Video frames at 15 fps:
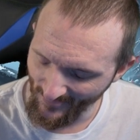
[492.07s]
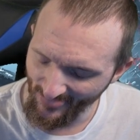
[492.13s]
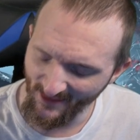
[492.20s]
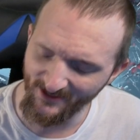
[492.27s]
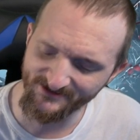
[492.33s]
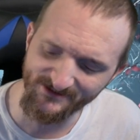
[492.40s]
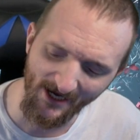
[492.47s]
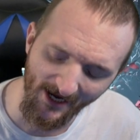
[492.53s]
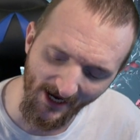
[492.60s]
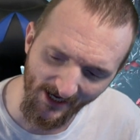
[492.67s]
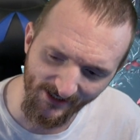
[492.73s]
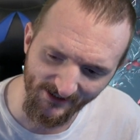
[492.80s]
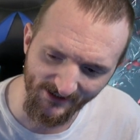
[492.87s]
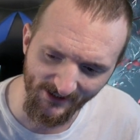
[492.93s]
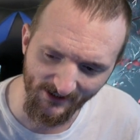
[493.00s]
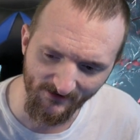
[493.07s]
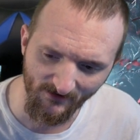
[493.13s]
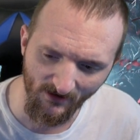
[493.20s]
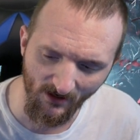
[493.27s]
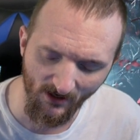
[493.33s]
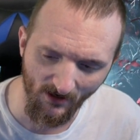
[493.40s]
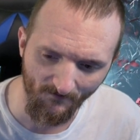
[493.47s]
is I had to get
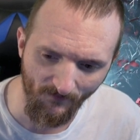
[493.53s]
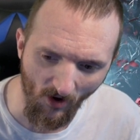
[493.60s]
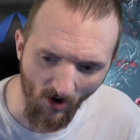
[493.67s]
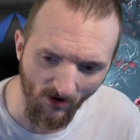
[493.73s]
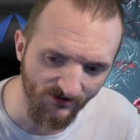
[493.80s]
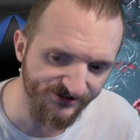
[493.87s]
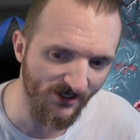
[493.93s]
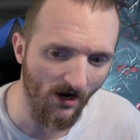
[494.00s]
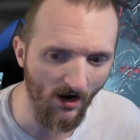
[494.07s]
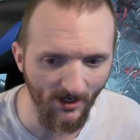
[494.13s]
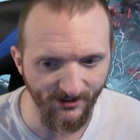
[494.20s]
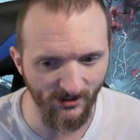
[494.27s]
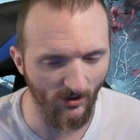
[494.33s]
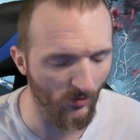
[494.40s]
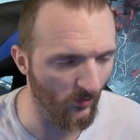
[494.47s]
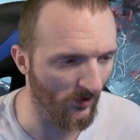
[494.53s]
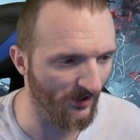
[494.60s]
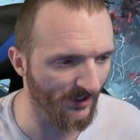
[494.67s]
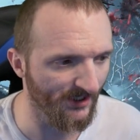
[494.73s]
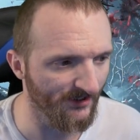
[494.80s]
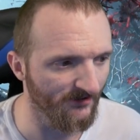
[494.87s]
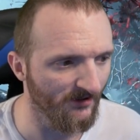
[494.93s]
pulse audio
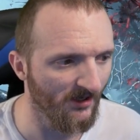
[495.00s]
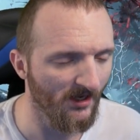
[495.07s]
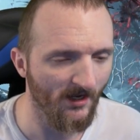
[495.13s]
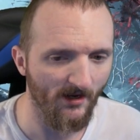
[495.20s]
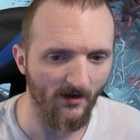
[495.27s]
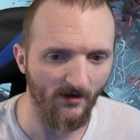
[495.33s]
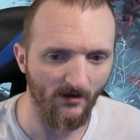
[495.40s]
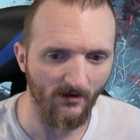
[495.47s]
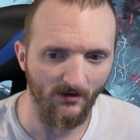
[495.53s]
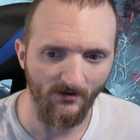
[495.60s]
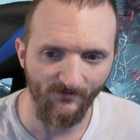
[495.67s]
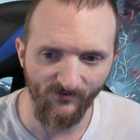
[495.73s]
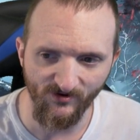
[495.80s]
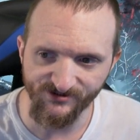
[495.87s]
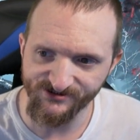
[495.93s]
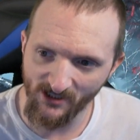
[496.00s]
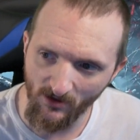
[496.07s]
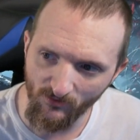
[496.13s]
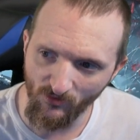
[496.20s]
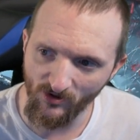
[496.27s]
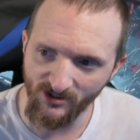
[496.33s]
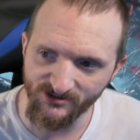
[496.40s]
working. For
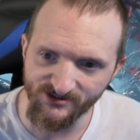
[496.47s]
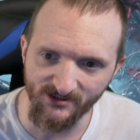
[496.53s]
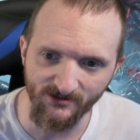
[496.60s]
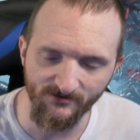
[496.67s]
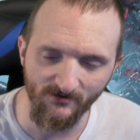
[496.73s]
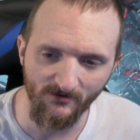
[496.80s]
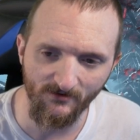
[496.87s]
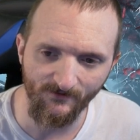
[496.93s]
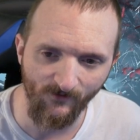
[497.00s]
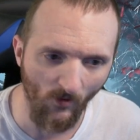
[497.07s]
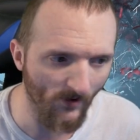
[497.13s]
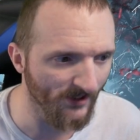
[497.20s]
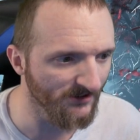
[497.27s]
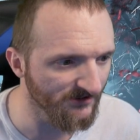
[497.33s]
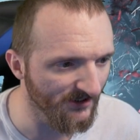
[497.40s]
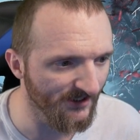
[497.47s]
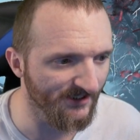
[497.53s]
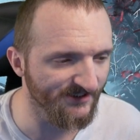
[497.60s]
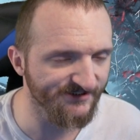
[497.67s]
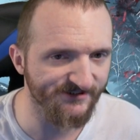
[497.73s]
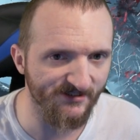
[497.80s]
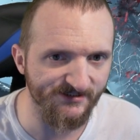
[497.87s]
some reason, Void
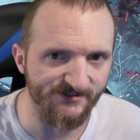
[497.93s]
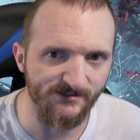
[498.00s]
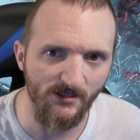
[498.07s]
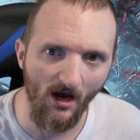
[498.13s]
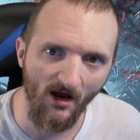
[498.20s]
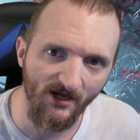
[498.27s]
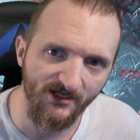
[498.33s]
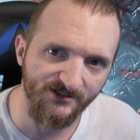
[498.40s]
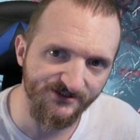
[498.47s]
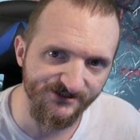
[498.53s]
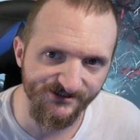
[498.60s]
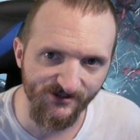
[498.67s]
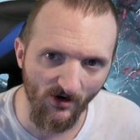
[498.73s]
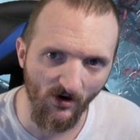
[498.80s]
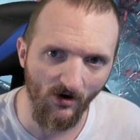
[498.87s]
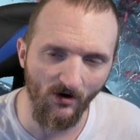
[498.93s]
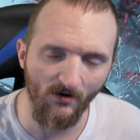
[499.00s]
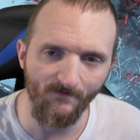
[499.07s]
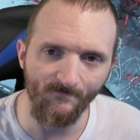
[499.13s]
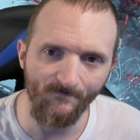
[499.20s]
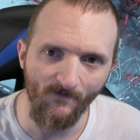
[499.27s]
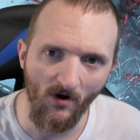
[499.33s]
Linux does not
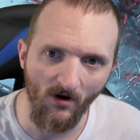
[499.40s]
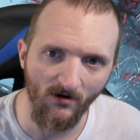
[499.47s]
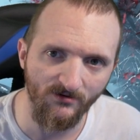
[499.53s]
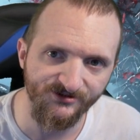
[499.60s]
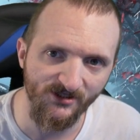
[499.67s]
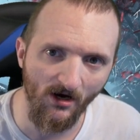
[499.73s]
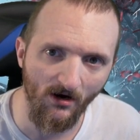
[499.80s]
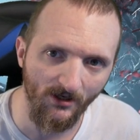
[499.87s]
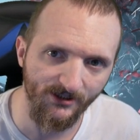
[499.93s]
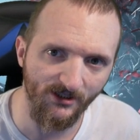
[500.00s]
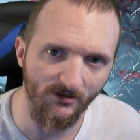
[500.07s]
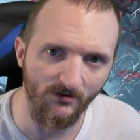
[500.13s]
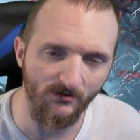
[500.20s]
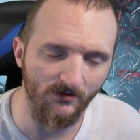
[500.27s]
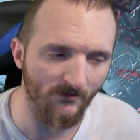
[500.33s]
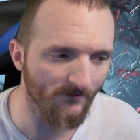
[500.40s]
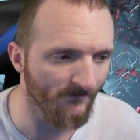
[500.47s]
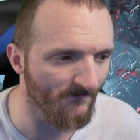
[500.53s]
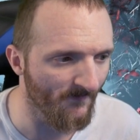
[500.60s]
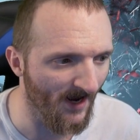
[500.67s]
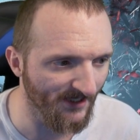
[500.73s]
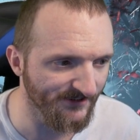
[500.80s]
install pulse audio
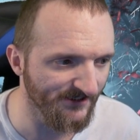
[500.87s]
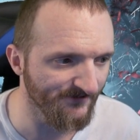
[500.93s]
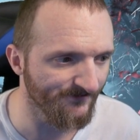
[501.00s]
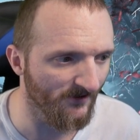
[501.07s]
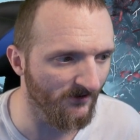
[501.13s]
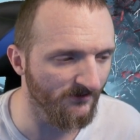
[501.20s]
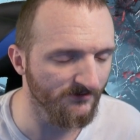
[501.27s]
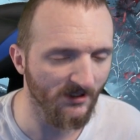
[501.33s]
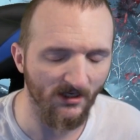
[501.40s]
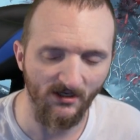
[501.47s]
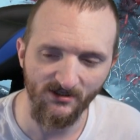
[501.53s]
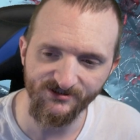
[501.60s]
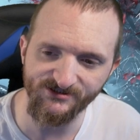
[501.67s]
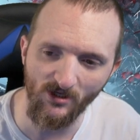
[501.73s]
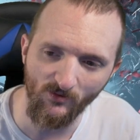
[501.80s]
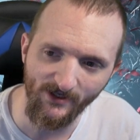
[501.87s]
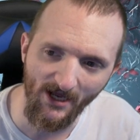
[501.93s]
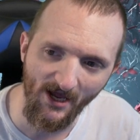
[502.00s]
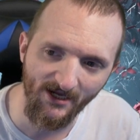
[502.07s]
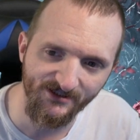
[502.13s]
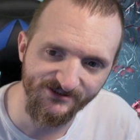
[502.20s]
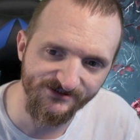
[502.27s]
by default. So when
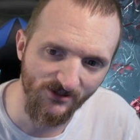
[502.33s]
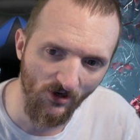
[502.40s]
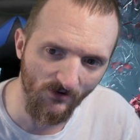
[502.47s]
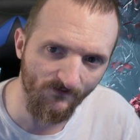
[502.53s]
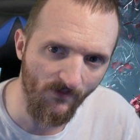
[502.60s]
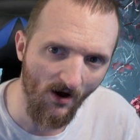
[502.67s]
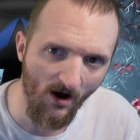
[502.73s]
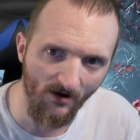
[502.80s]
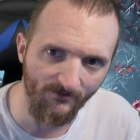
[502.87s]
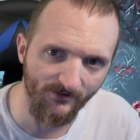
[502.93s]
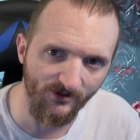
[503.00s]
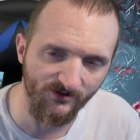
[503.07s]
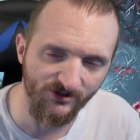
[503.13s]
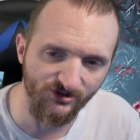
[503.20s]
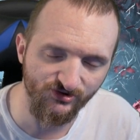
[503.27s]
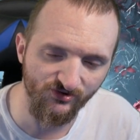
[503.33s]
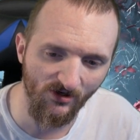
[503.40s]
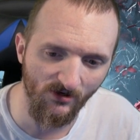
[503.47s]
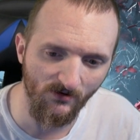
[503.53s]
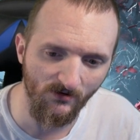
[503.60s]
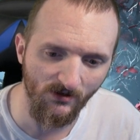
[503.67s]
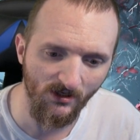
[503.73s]
I installed
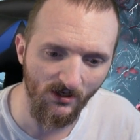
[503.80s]
pavucontrol,